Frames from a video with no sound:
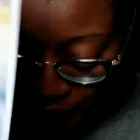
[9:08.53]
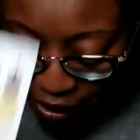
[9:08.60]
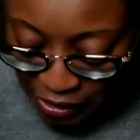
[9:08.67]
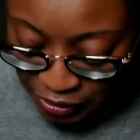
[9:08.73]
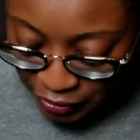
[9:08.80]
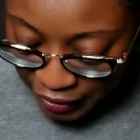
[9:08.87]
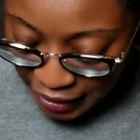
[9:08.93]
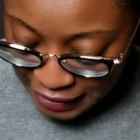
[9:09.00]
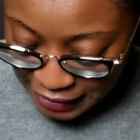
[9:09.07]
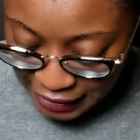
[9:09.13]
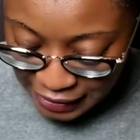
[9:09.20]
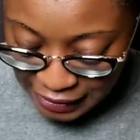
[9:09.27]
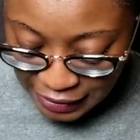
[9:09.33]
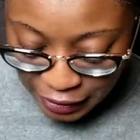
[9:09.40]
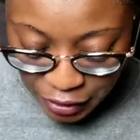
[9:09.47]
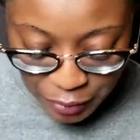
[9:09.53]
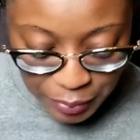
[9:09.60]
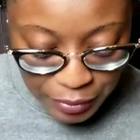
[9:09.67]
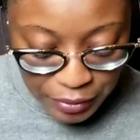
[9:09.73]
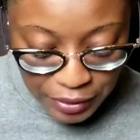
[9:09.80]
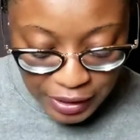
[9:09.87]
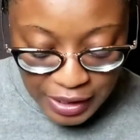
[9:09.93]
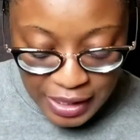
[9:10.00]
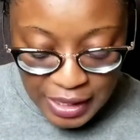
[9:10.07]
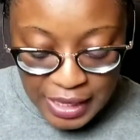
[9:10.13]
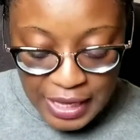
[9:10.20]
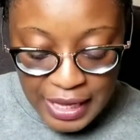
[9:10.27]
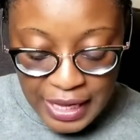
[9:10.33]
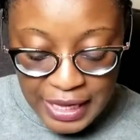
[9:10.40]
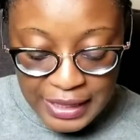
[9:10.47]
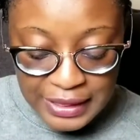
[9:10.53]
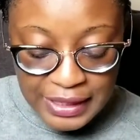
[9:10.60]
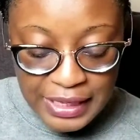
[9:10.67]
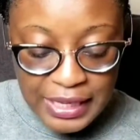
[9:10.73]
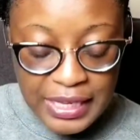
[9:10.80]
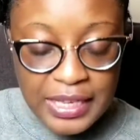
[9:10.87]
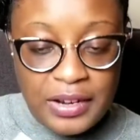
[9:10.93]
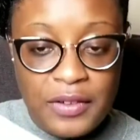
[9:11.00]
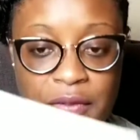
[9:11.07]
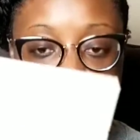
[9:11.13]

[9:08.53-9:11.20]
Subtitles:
So that's this sticker book. And then, of